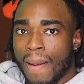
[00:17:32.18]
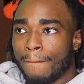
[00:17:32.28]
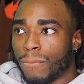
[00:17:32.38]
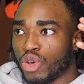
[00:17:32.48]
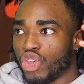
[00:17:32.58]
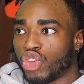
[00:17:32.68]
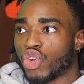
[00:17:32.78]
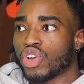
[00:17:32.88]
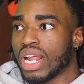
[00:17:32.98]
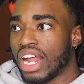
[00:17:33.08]
But
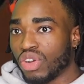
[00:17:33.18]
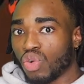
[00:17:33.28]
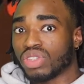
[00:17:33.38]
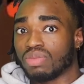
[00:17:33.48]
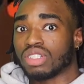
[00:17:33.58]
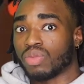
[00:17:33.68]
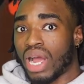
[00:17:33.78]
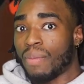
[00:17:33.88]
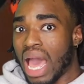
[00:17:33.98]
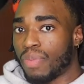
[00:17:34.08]
you're not doing things to make sure
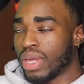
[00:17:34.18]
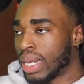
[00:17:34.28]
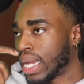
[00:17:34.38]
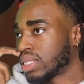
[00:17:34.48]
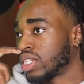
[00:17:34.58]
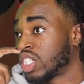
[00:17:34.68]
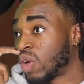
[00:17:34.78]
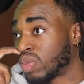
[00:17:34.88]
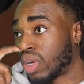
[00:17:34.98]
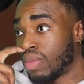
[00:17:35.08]
I'm happy, and that's the
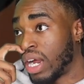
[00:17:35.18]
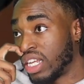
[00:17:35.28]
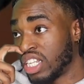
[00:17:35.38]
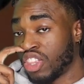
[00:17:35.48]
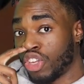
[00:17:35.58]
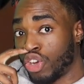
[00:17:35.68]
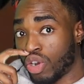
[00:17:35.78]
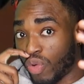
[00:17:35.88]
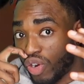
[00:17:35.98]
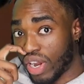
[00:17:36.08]
selfish part about it. It's either
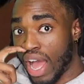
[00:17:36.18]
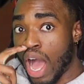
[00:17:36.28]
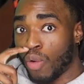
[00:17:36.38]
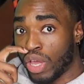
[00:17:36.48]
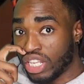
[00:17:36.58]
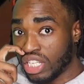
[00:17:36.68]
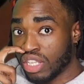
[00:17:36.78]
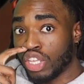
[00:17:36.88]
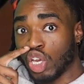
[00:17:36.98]
your way or the highway. It's either